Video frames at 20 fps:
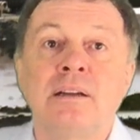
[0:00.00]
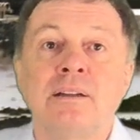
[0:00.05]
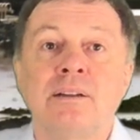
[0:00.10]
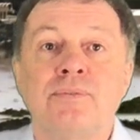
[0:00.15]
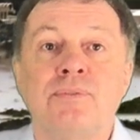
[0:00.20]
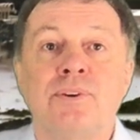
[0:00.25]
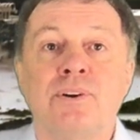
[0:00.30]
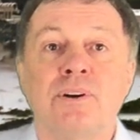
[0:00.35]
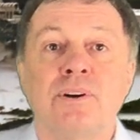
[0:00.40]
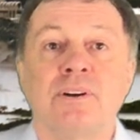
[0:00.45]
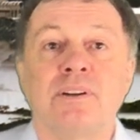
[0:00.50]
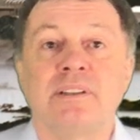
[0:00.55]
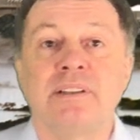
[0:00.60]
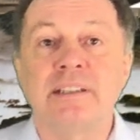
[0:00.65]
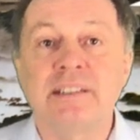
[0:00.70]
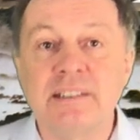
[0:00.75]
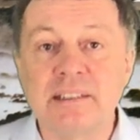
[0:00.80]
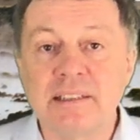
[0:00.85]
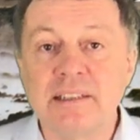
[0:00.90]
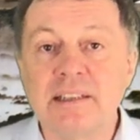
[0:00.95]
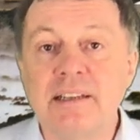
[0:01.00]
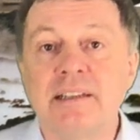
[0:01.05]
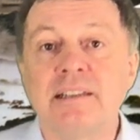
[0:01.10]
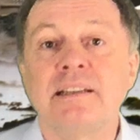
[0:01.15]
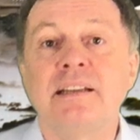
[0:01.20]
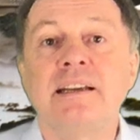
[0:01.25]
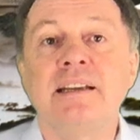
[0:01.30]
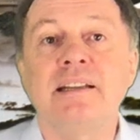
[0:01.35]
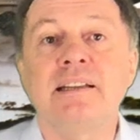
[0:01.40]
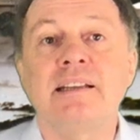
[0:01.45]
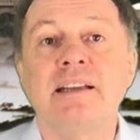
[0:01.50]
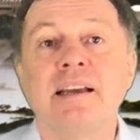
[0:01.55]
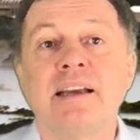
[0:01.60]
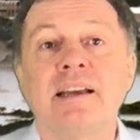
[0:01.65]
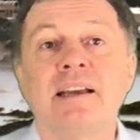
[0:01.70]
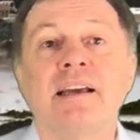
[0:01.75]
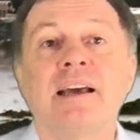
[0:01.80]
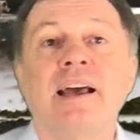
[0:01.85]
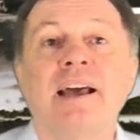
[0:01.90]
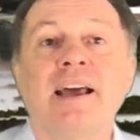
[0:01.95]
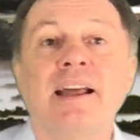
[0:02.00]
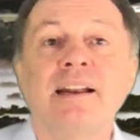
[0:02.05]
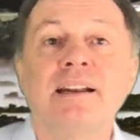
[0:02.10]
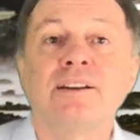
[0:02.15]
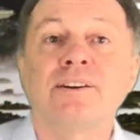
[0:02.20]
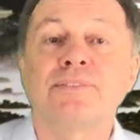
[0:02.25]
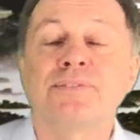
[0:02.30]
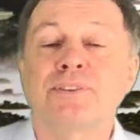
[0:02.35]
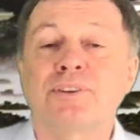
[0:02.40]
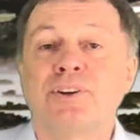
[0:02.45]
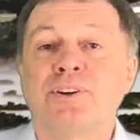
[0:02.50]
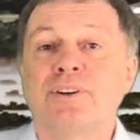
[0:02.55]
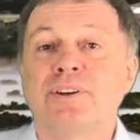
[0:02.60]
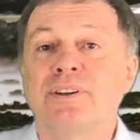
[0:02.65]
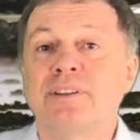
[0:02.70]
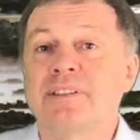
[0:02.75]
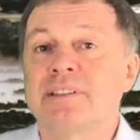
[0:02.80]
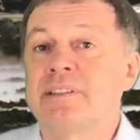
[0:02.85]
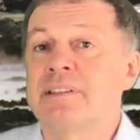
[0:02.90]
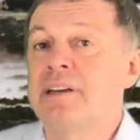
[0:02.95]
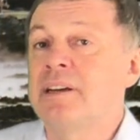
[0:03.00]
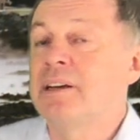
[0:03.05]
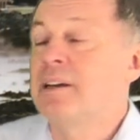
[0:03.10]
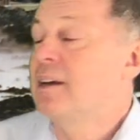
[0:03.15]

for district heating and, of course,